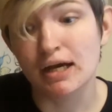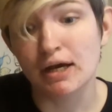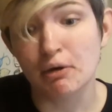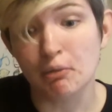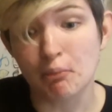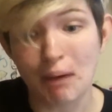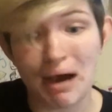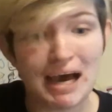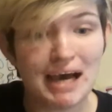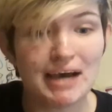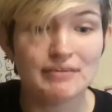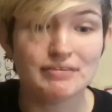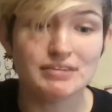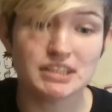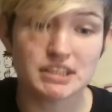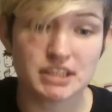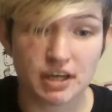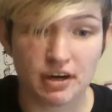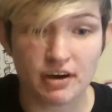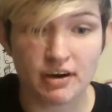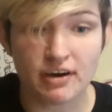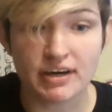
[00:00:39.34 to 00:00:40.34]
why I was
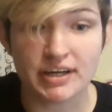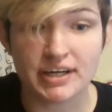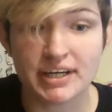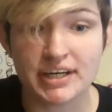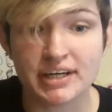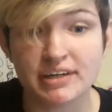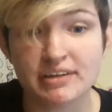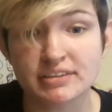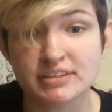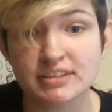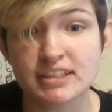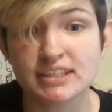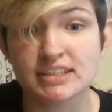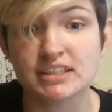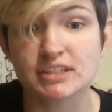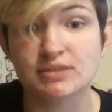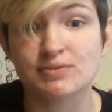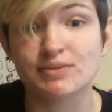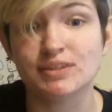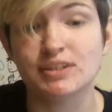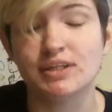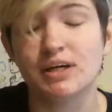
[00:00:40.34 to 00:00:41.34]
gone and also I
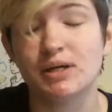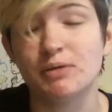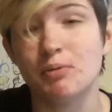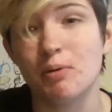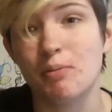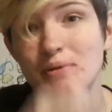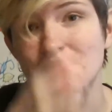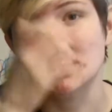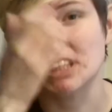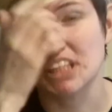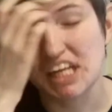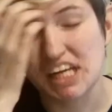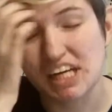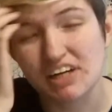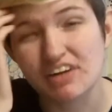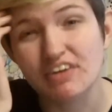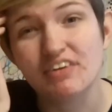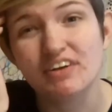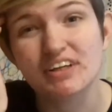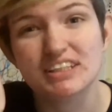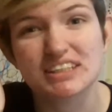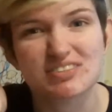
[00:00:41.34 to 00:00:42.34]
just want to talk about my
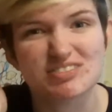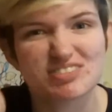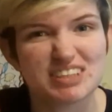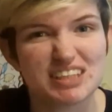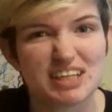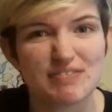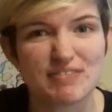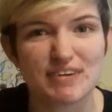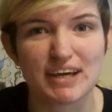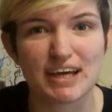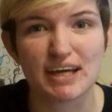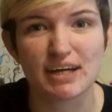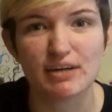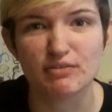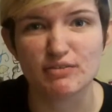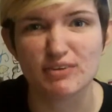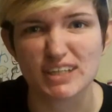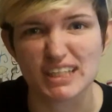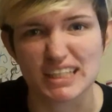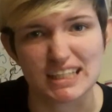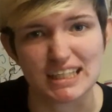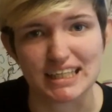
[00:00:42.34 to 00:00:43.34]
channel and some stuff I kind of
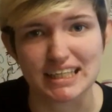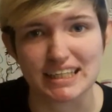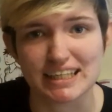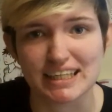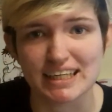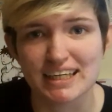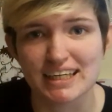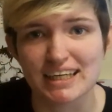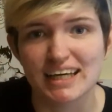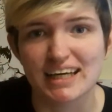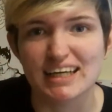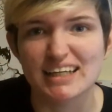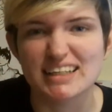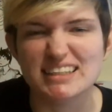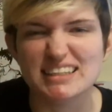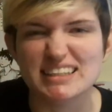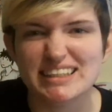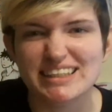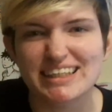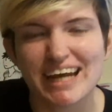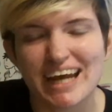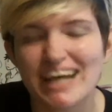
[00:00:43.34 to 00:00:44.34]
want to like
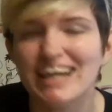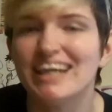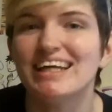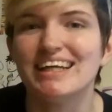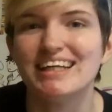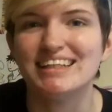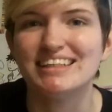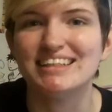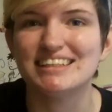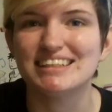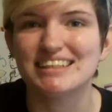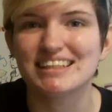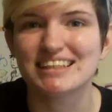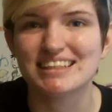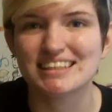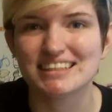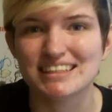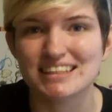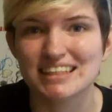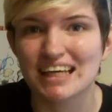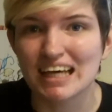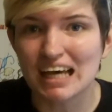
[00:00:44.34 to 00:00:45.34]
change
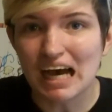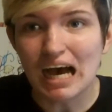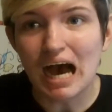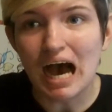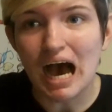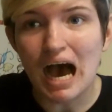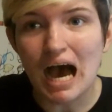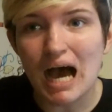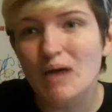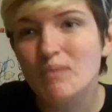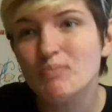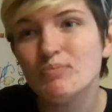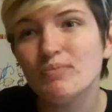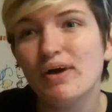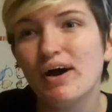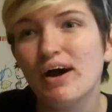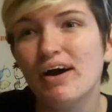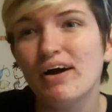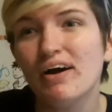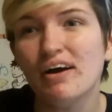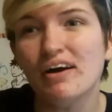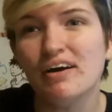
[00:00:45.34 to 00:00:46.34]
because I'm
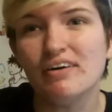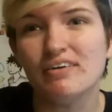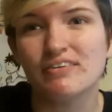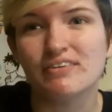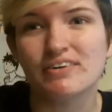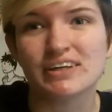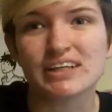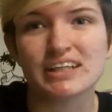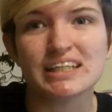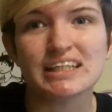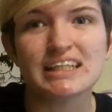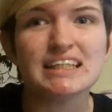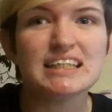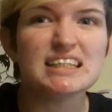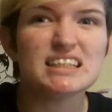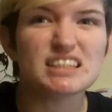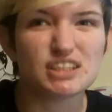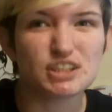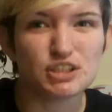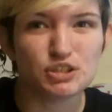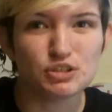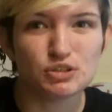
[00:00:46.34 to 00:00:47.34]
not really
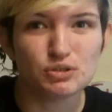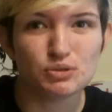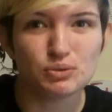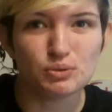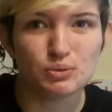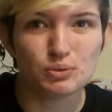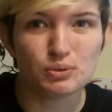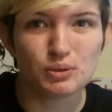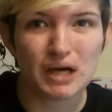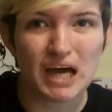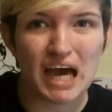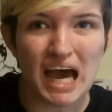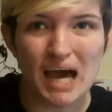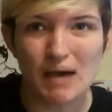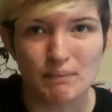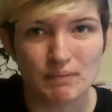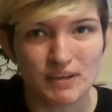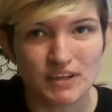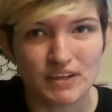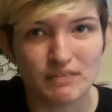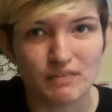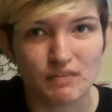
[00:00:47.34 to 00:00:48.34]
too
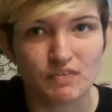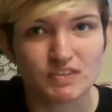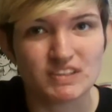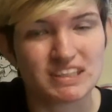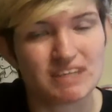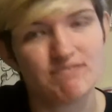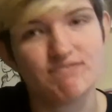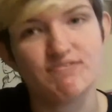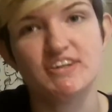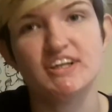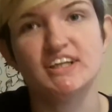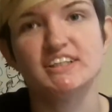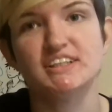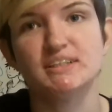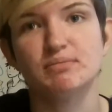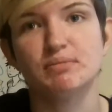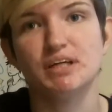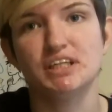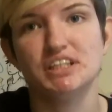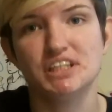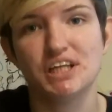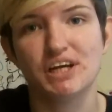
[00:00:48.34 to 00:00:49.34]
happy with some things on
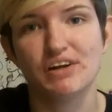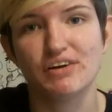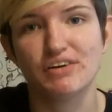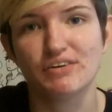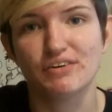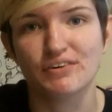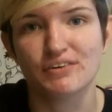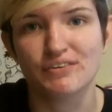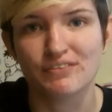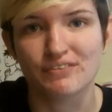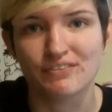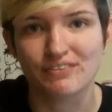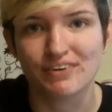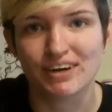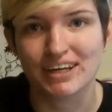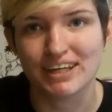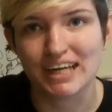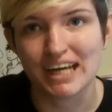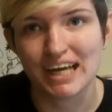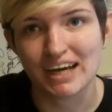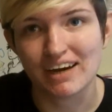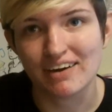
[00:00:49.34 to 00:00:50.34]
my channel
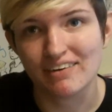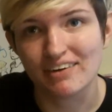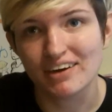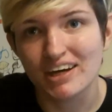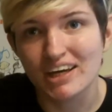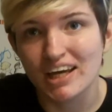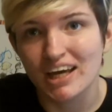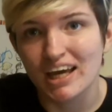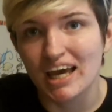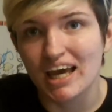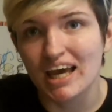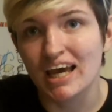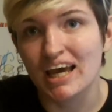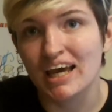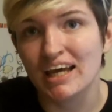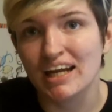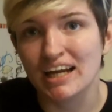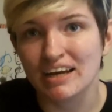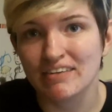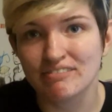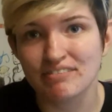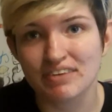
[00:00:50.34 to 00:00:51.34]
right now
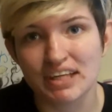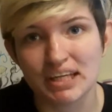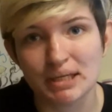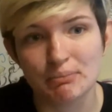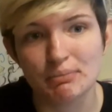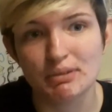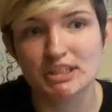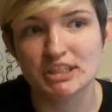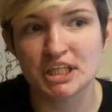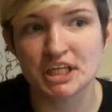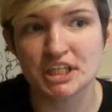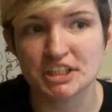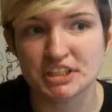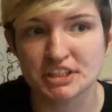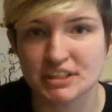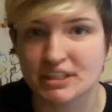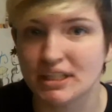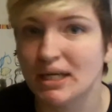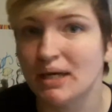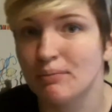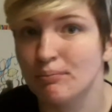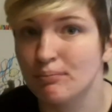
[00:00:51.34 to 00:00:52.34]
and I'm gonna be
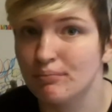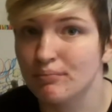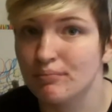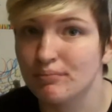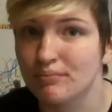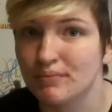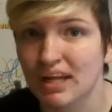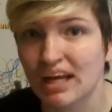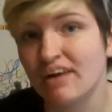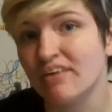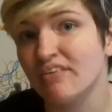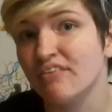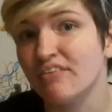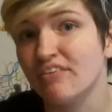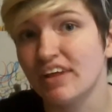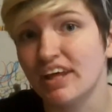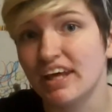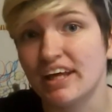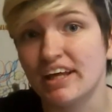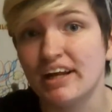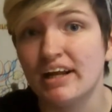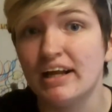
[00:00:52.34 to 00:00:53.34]
changing them now
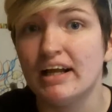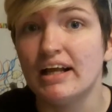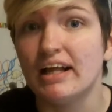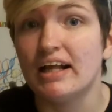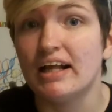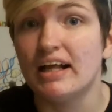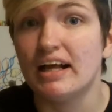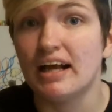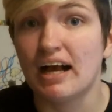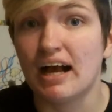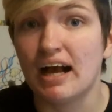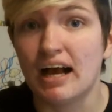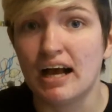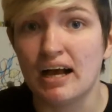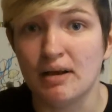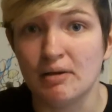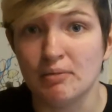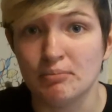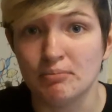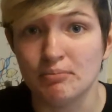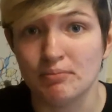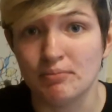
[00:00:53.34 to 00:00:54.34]
that
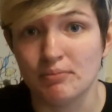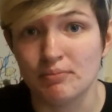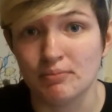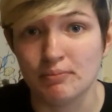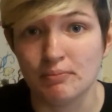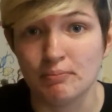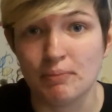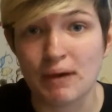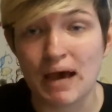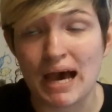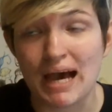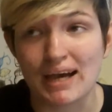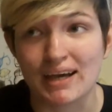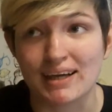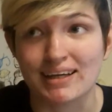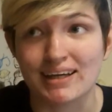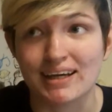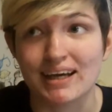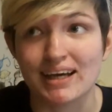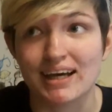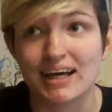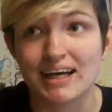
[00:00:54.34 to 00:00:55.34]
I'm
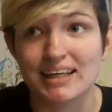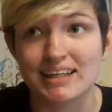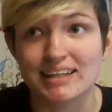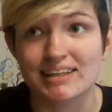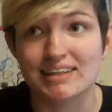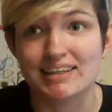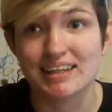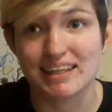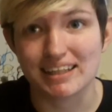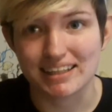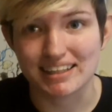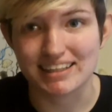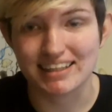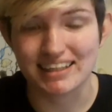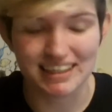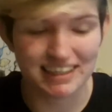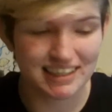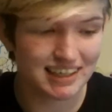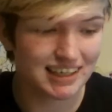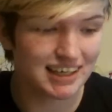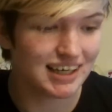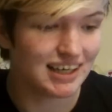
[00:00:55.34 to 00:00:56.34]
back, I
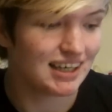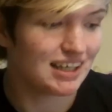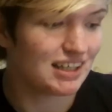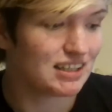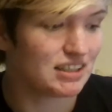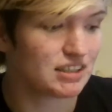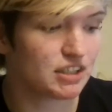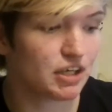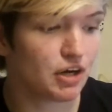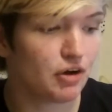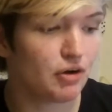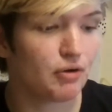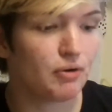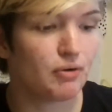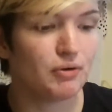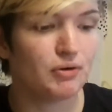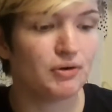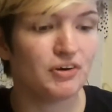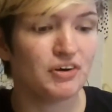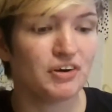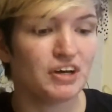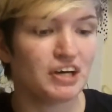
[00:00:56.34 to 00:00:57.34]
think.
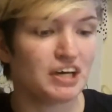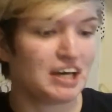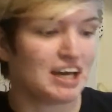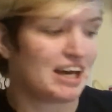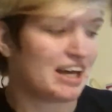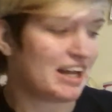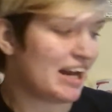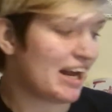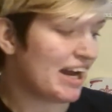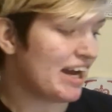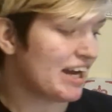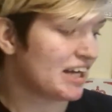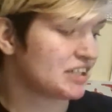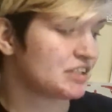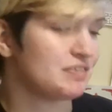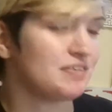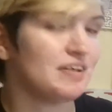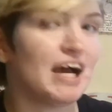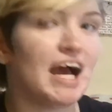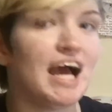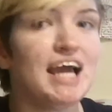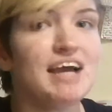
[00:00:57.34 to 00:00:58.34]
So, and I
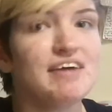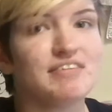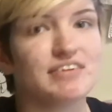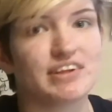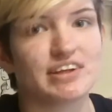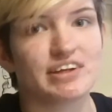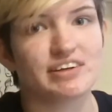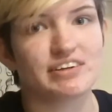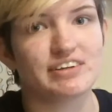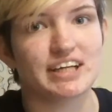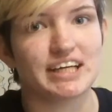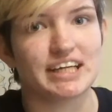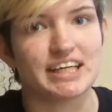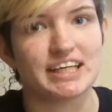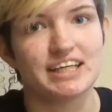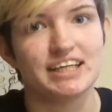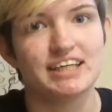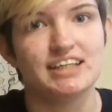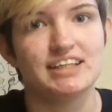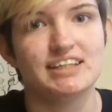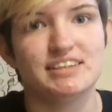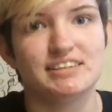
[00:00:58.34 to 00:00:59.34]
actually, I have a little like
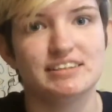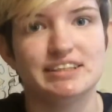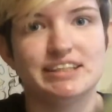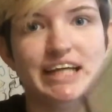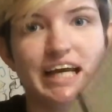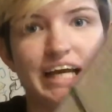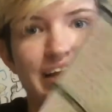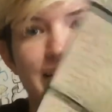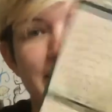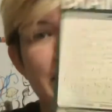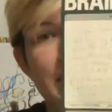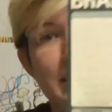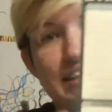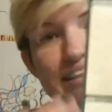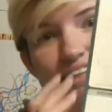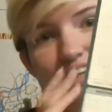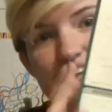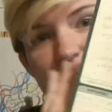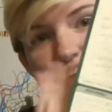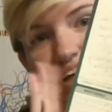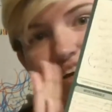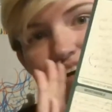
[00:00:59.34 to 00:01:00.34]
checklist
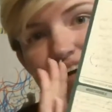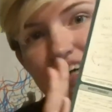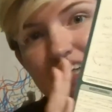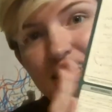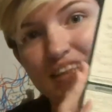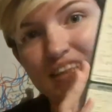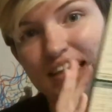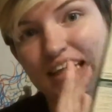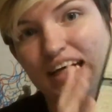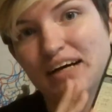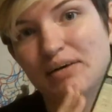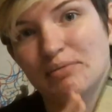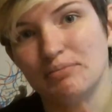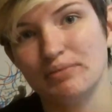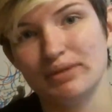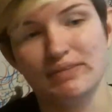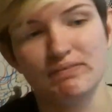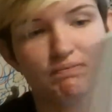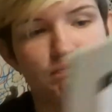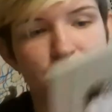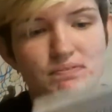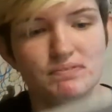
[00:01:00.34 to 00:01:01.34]
that I got to help
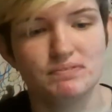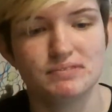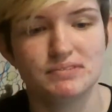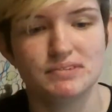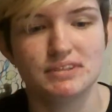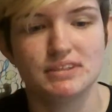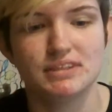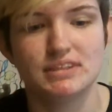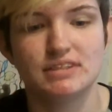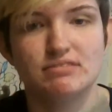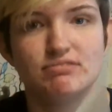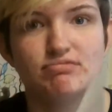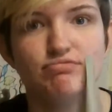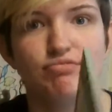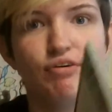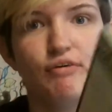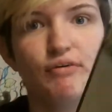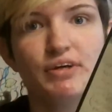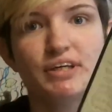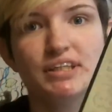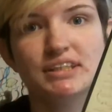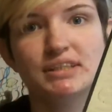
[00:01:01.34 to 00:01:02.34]
me
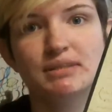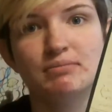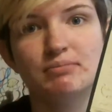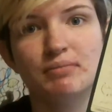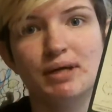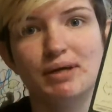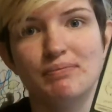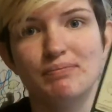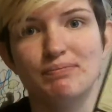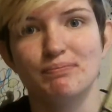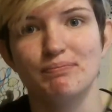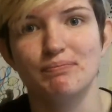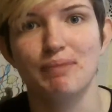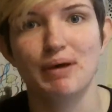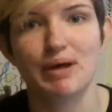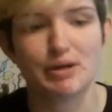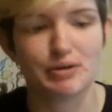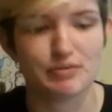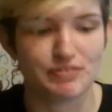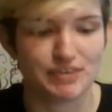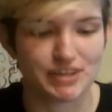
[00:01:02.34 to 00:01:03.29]
focus and make better